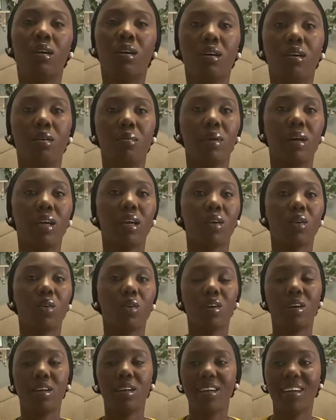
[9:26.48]
Oh my
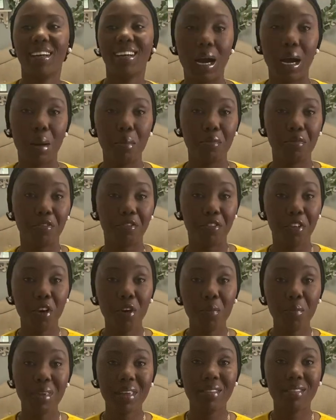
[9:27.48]
lord. I'm
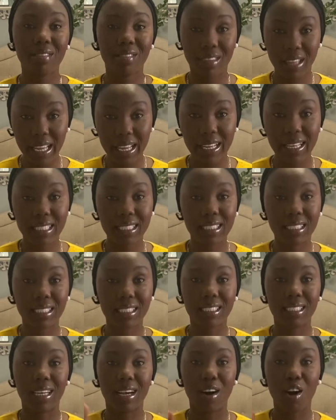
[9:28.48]
filming
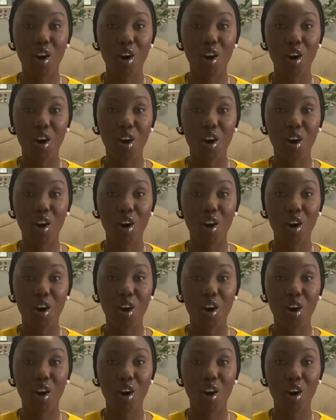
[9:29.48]
this